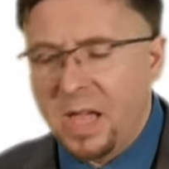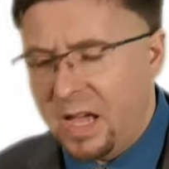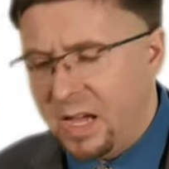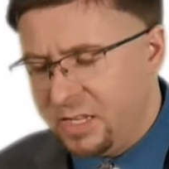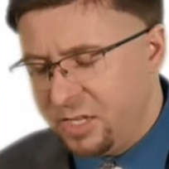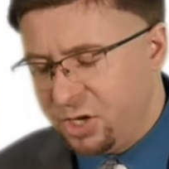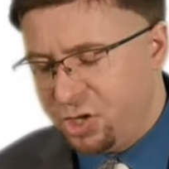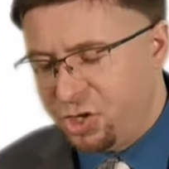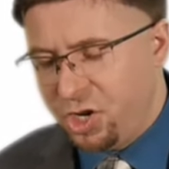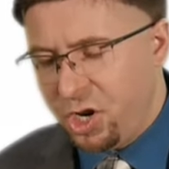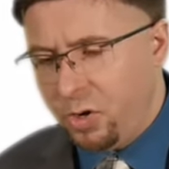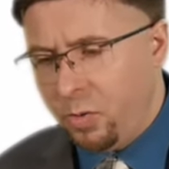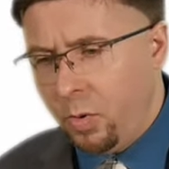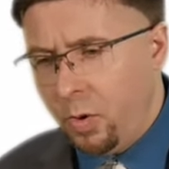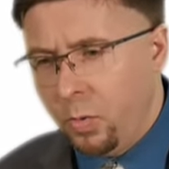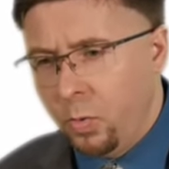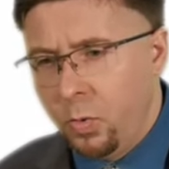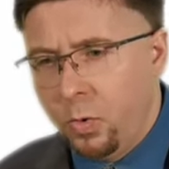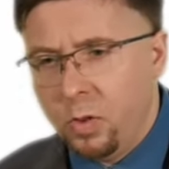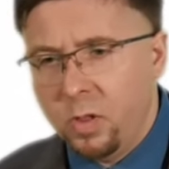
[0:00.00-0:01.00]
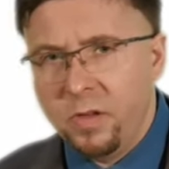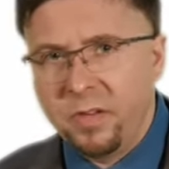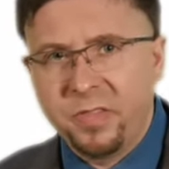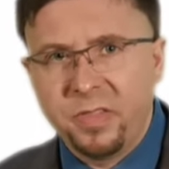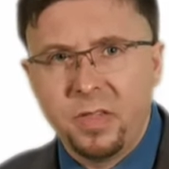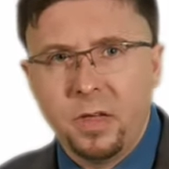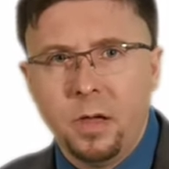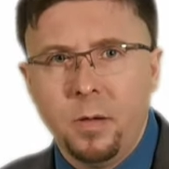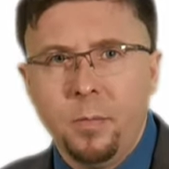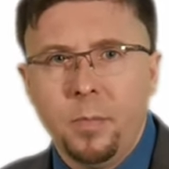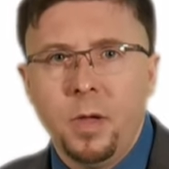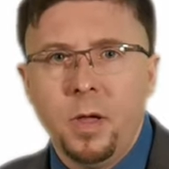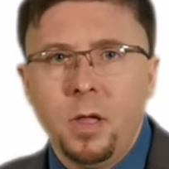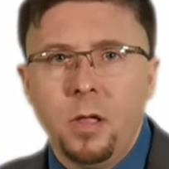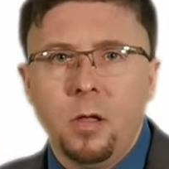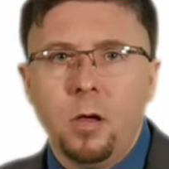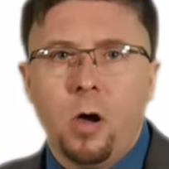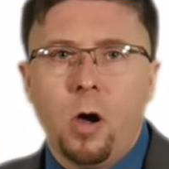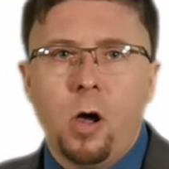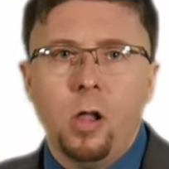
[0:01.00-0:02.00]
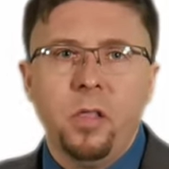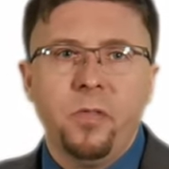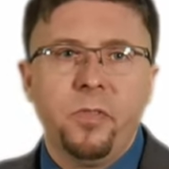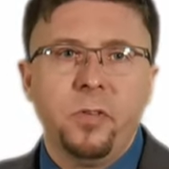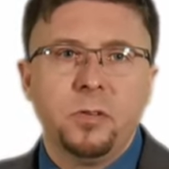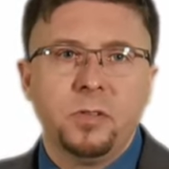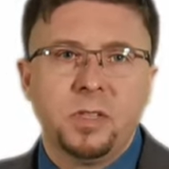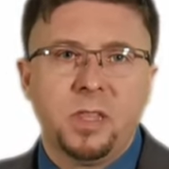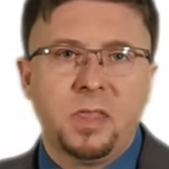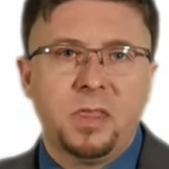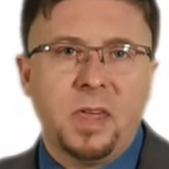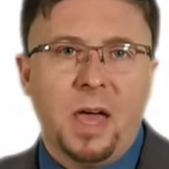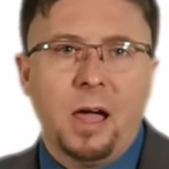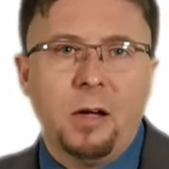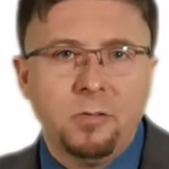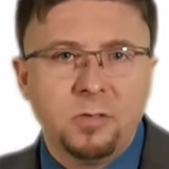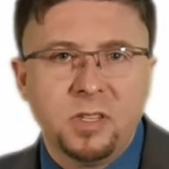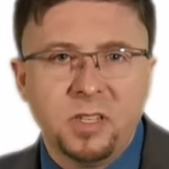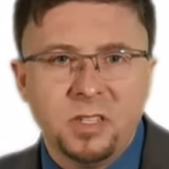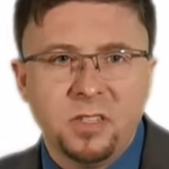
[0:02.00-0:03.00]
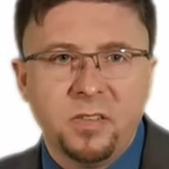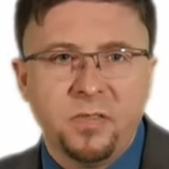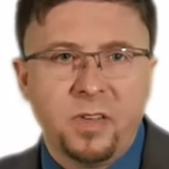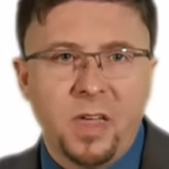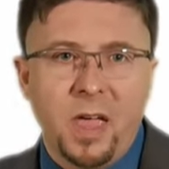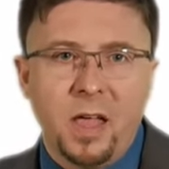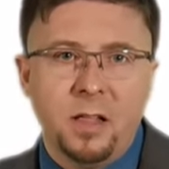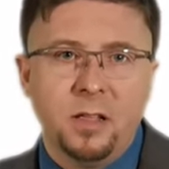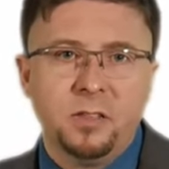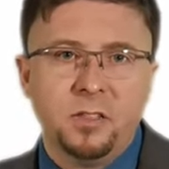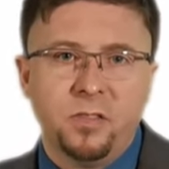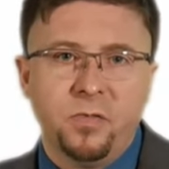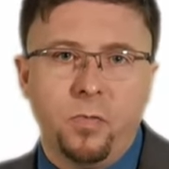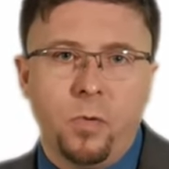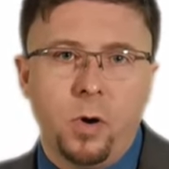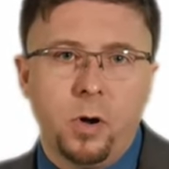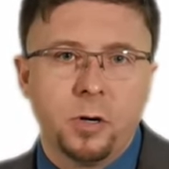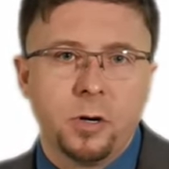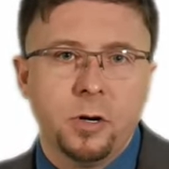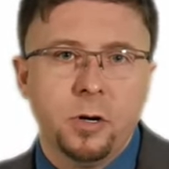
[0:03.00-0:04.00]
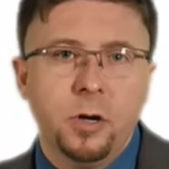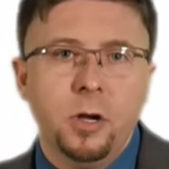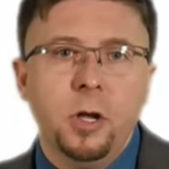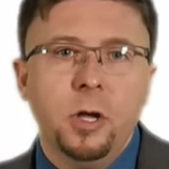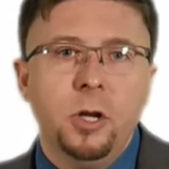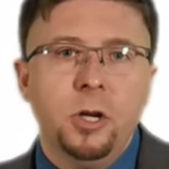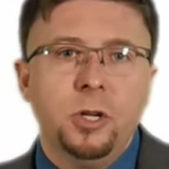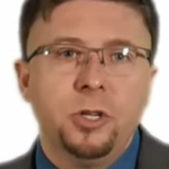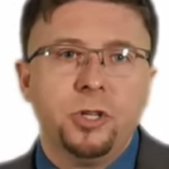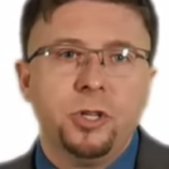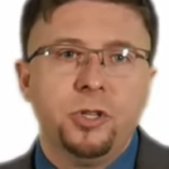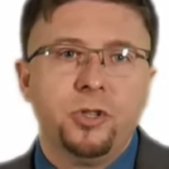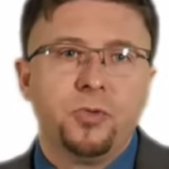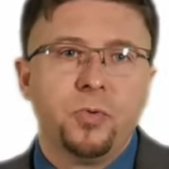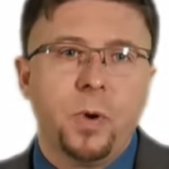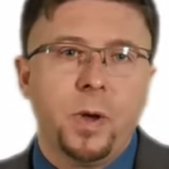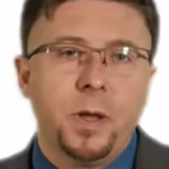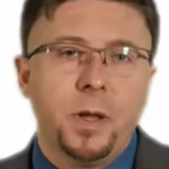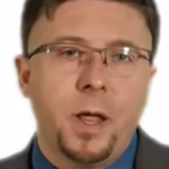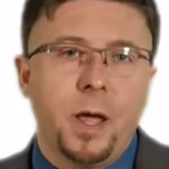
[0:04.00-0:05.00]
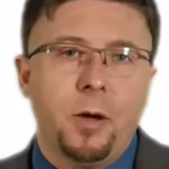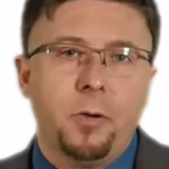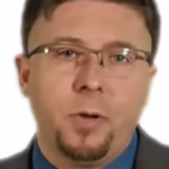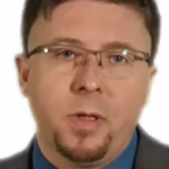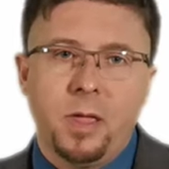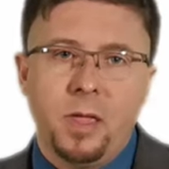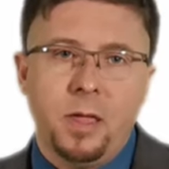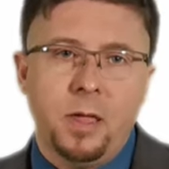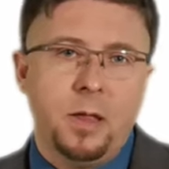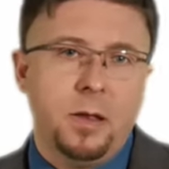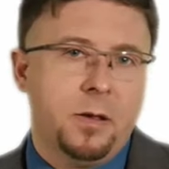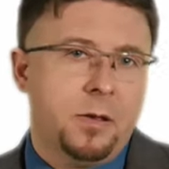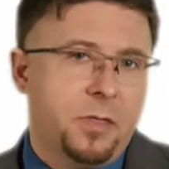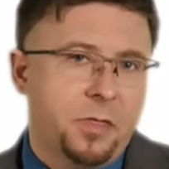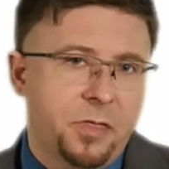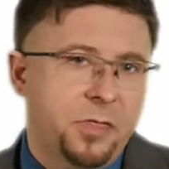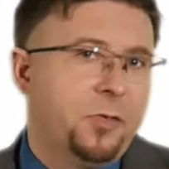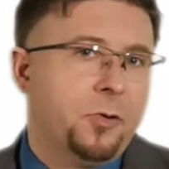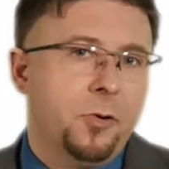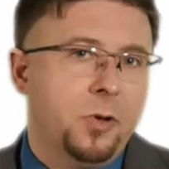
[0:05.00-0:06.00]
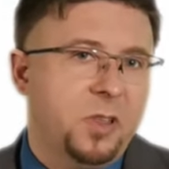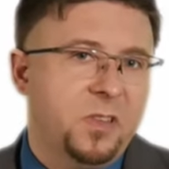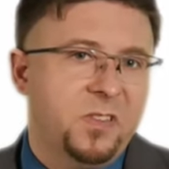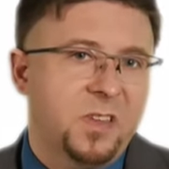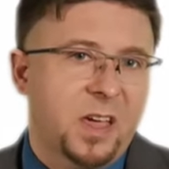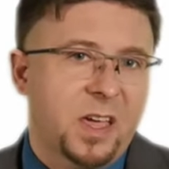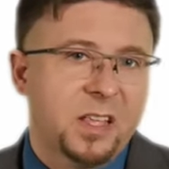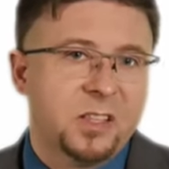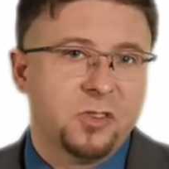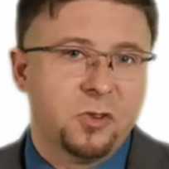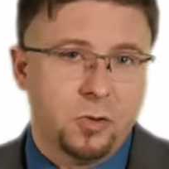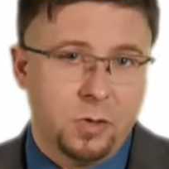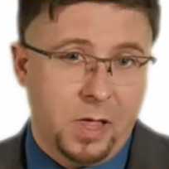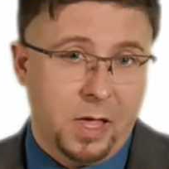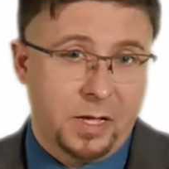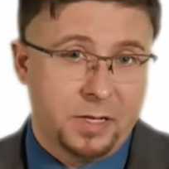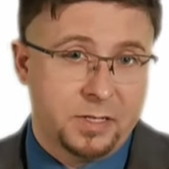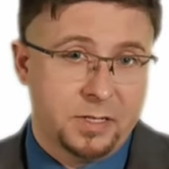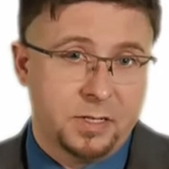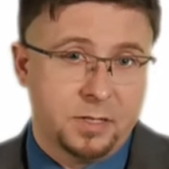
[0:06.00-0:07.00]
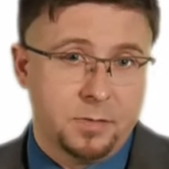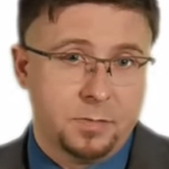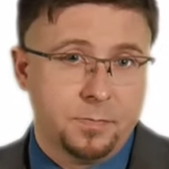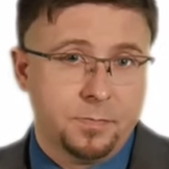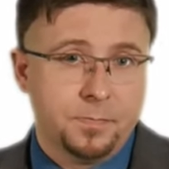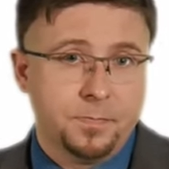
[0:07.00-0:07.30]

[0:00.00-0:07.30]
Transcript: As a general rule of thumb, all of those thousands of gallons of water should drain out in 30 seconds or less.